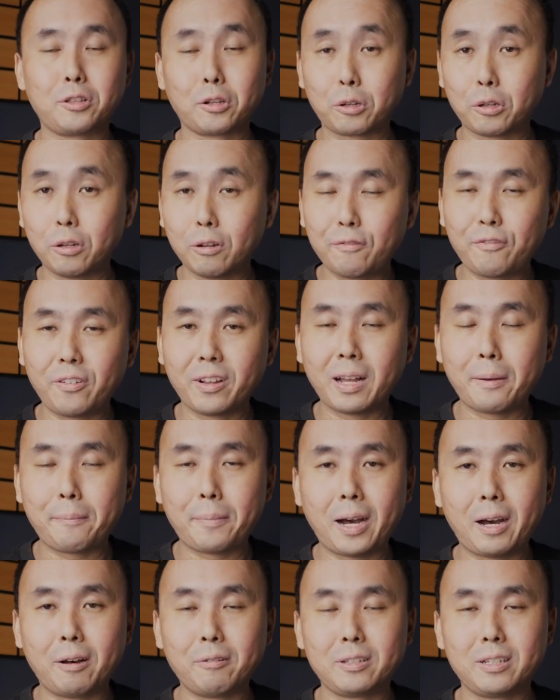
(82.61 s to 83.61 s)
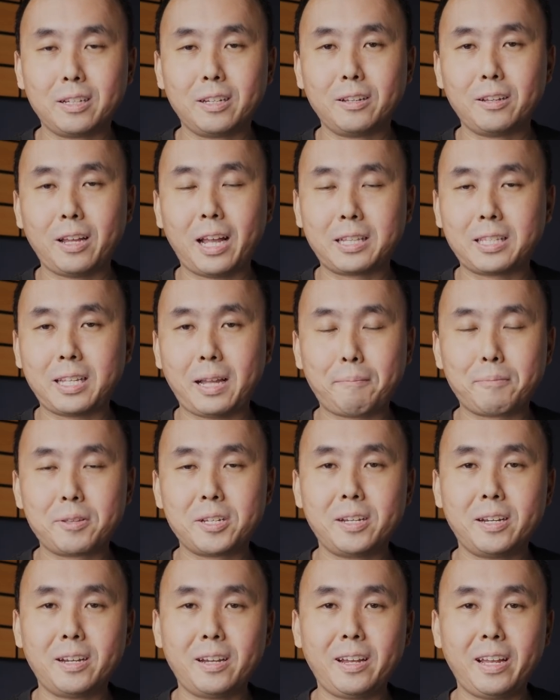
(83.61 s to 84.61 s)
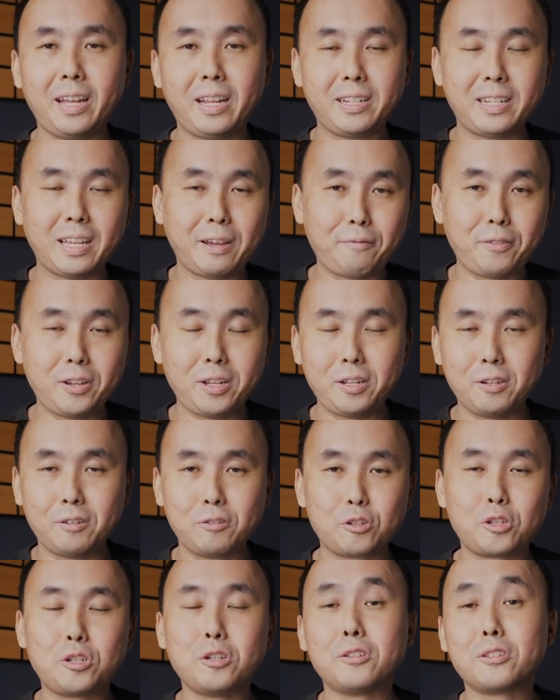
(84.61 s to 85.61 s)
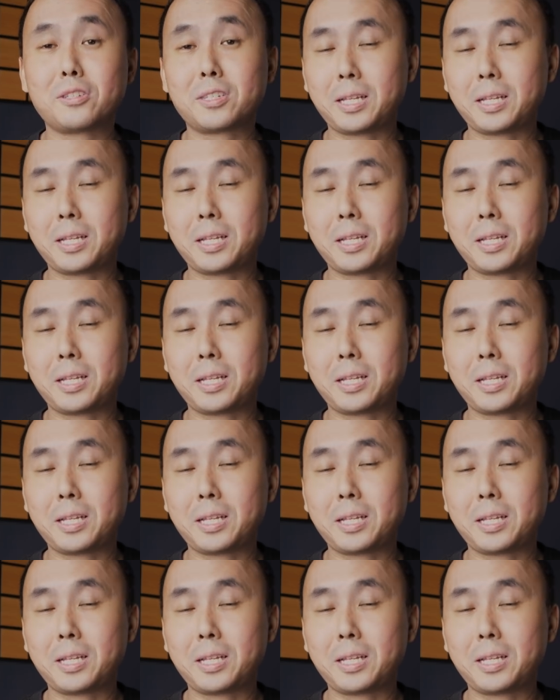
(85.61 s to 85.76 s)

the good thing about the adapter in that video should